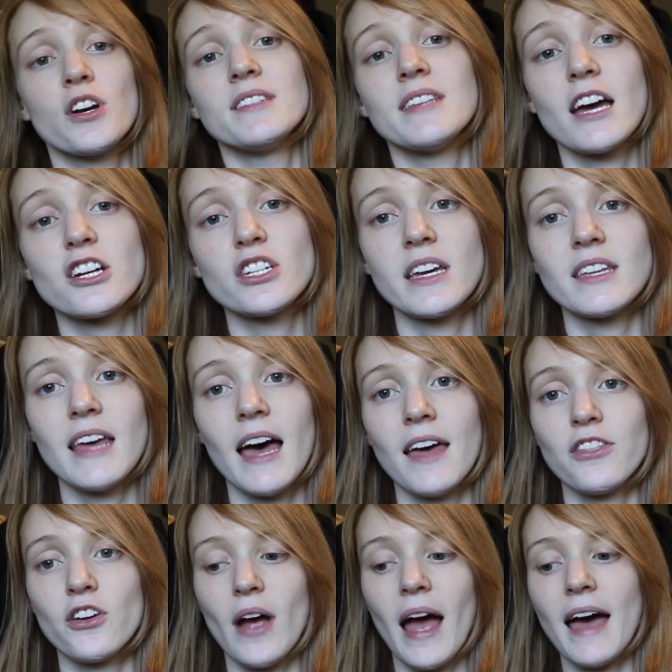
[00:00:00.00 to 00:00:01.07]
transaction like
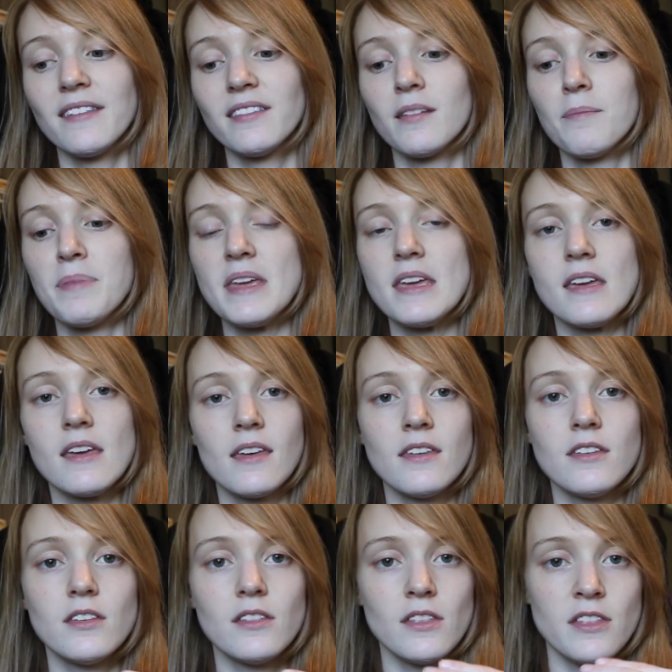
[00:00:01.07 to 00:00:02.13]
that, there has to
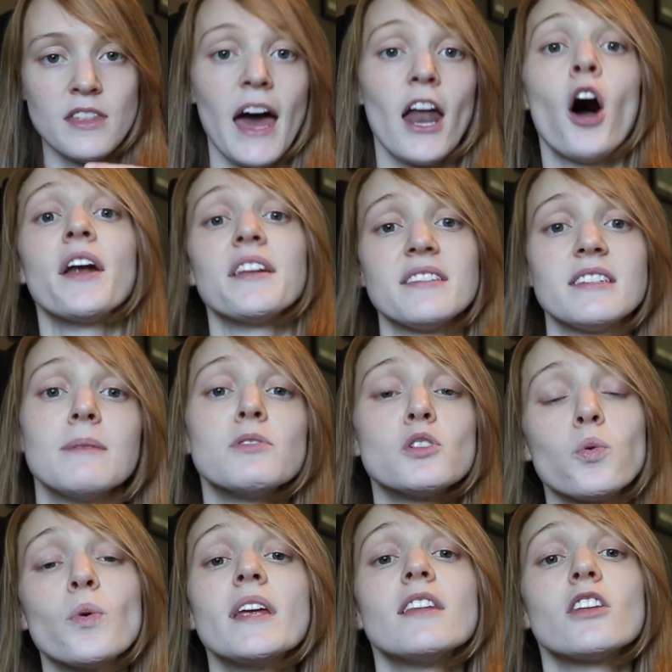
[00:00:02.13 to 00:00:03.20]
be that honesty
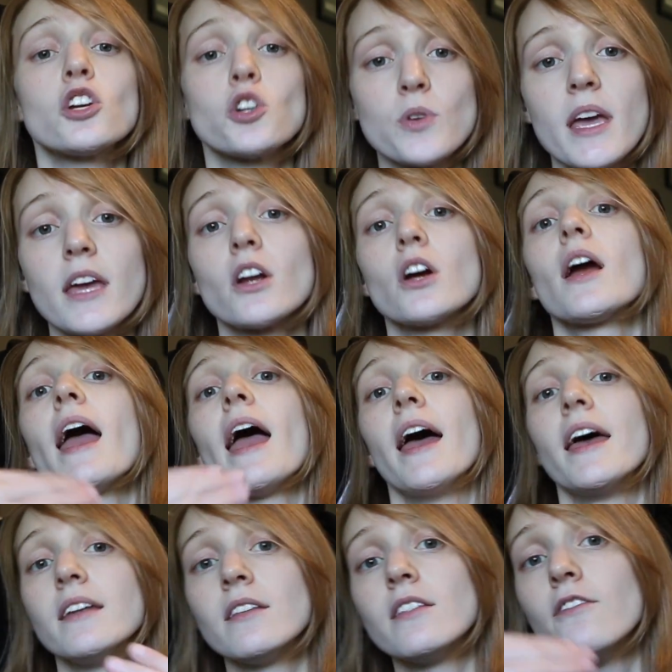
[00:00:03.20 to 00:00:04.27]
between the creator
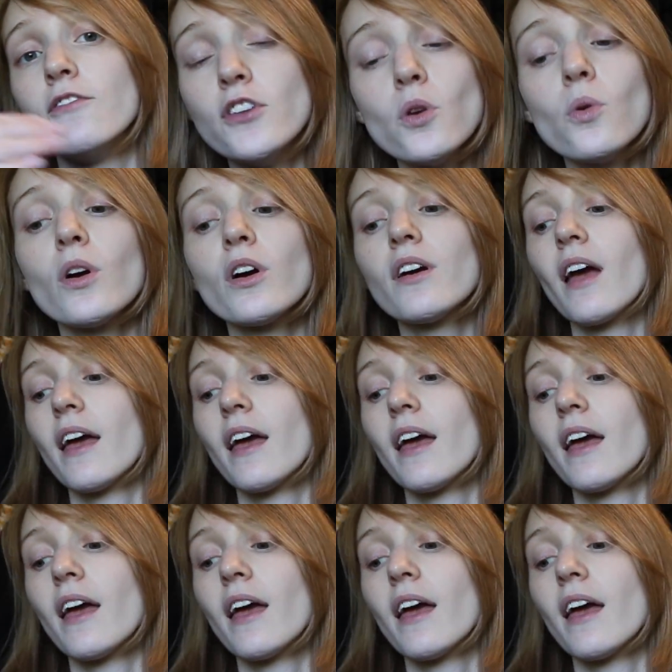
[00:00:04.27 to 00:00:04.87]
and the viewer.